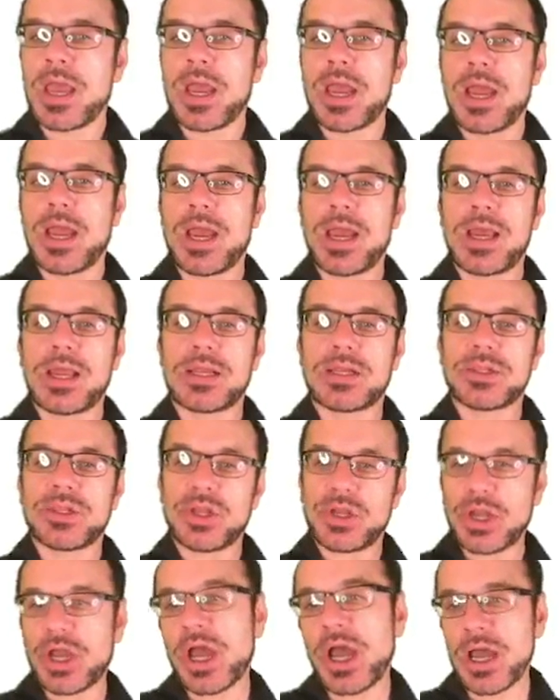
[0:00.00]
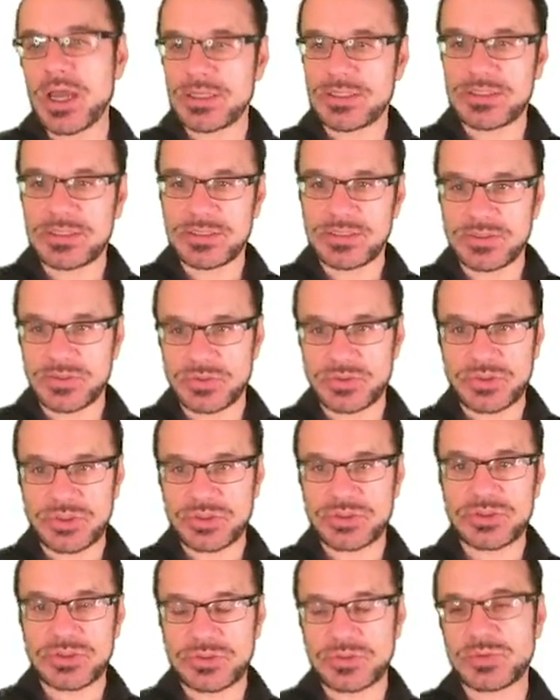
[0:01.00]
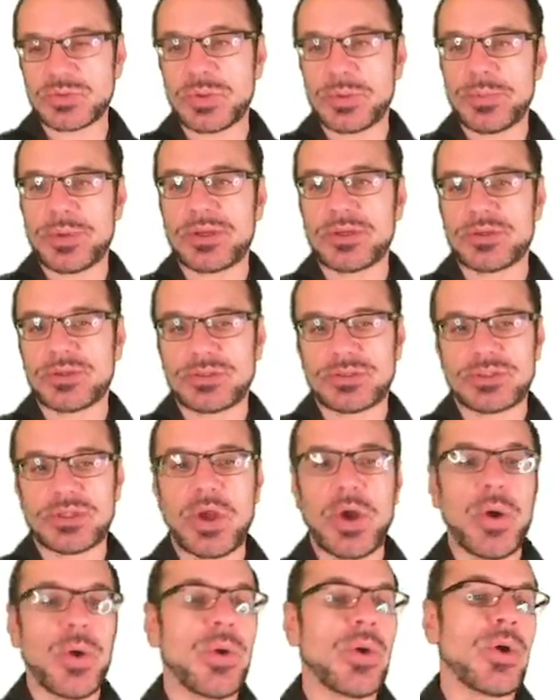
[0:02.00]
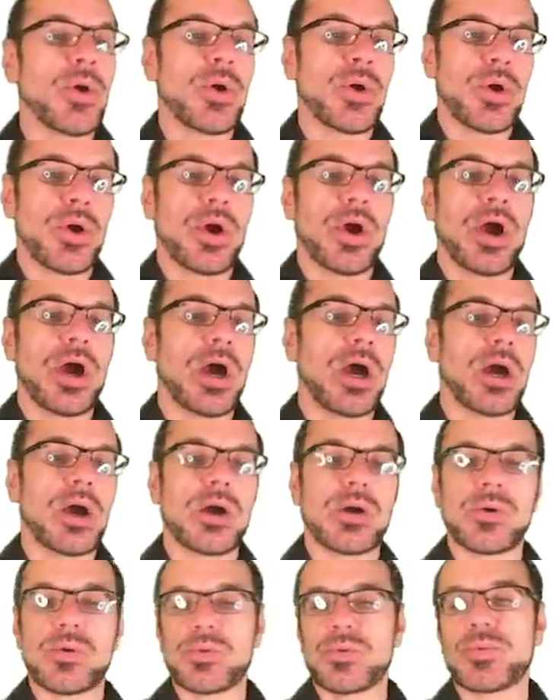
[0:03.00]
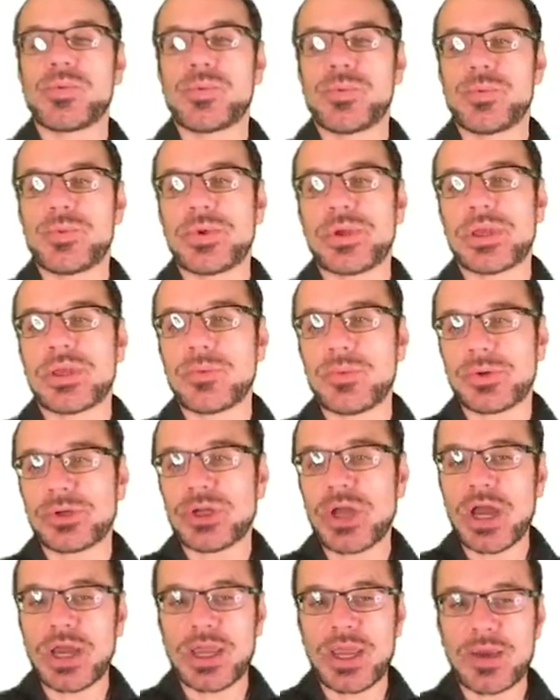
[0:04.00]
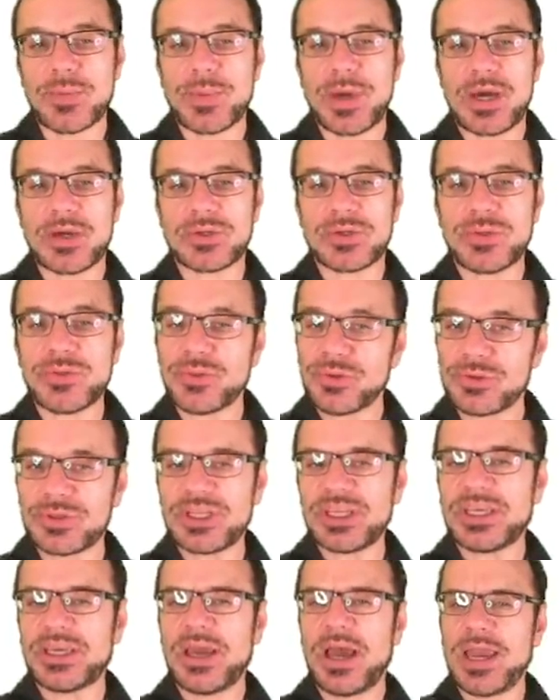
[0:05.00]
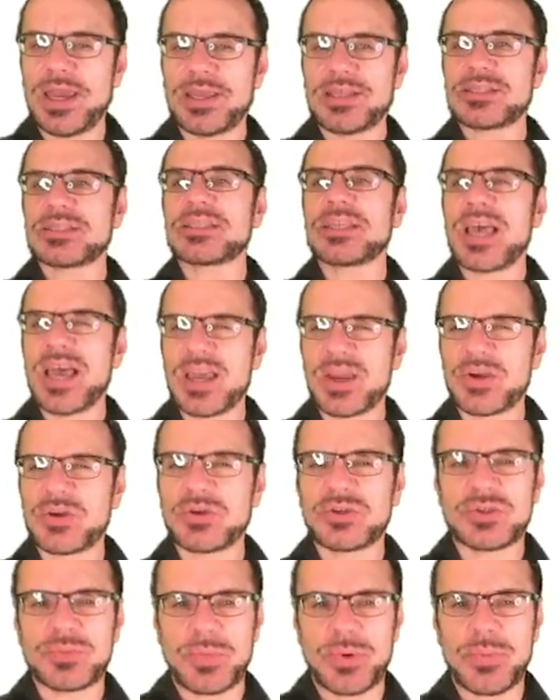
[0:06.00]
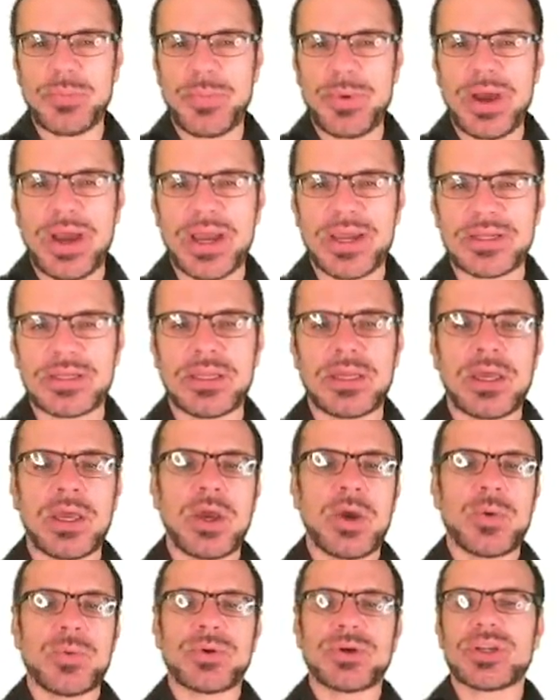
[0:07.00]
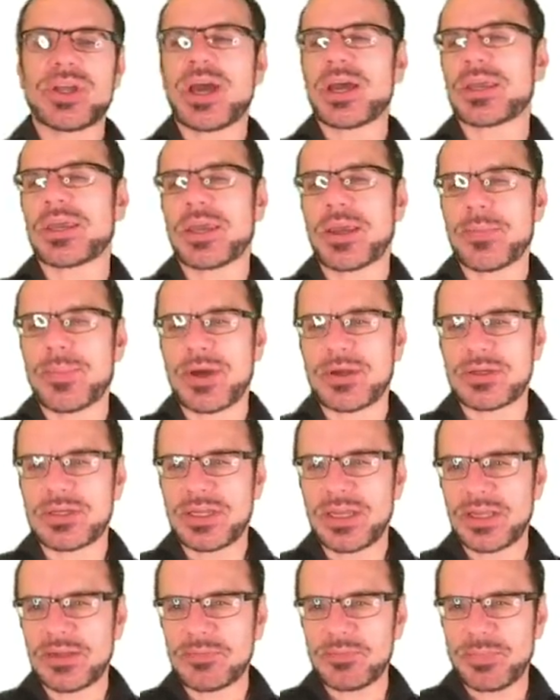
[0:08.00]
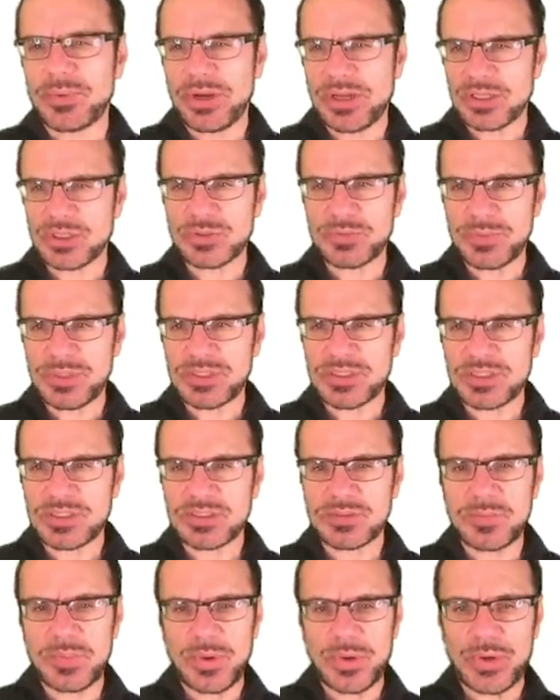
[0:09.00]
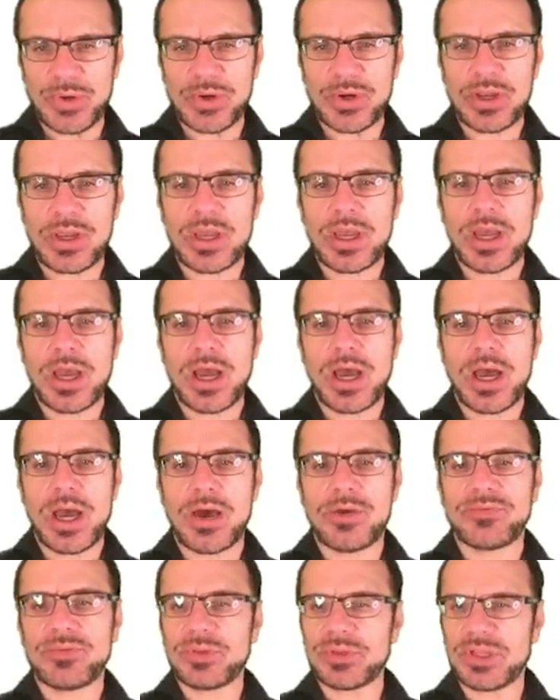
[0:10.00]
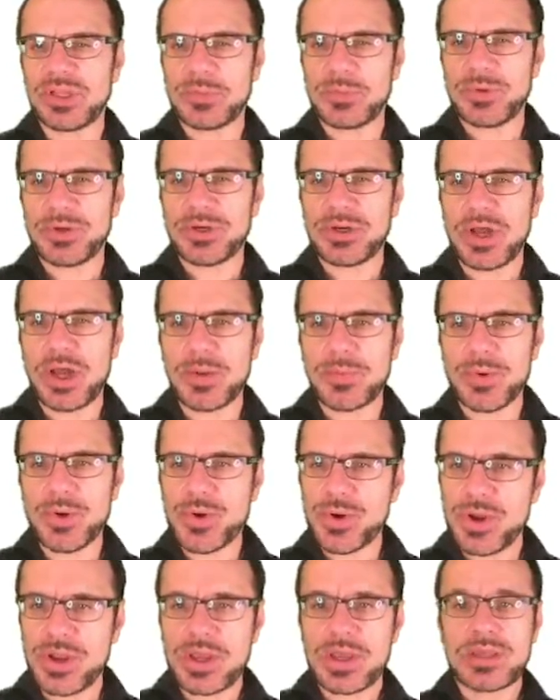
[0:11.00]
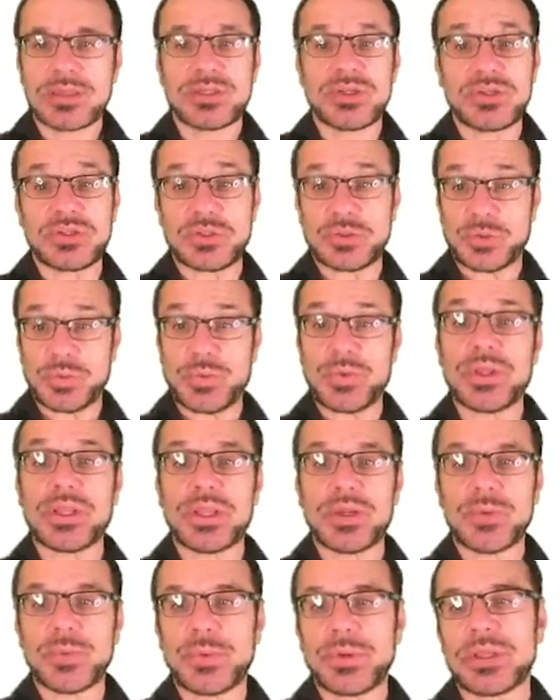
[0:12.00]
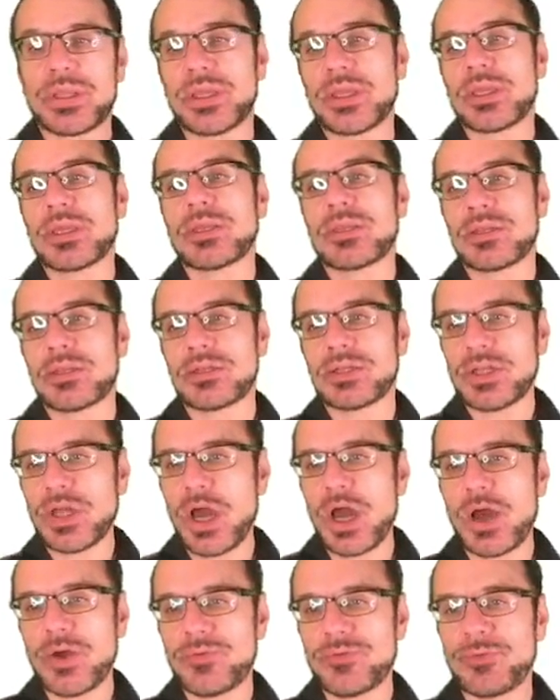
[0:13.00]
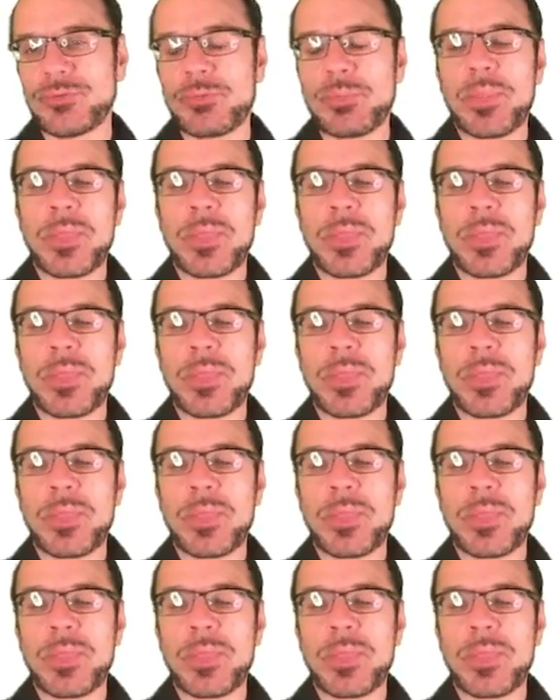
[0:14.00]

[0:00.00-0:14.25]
And the cost is just tremendous. So we're talking about 38 cycles per byte. We're talking about 10 branch misses per floating point number. So it's really, really tough.